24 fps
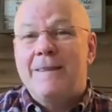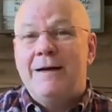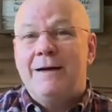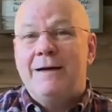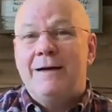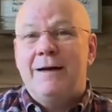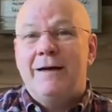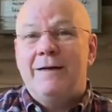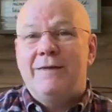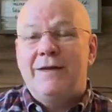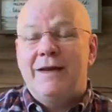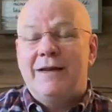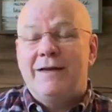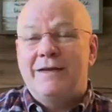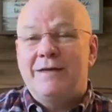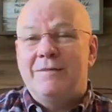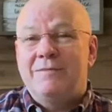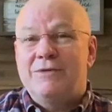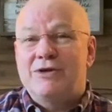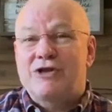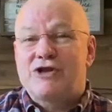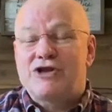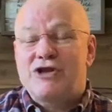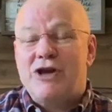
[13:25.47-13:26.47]
the
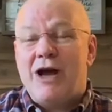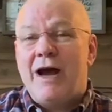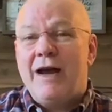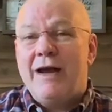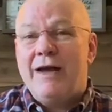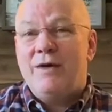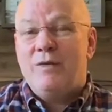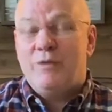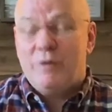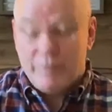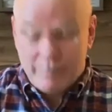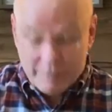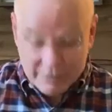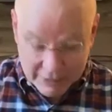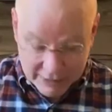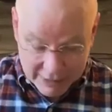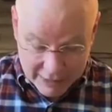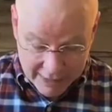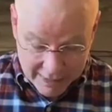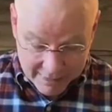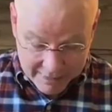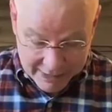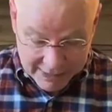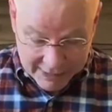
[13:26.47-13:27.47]
Messiah would be
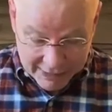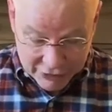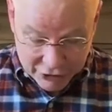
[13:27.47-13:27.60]
coming,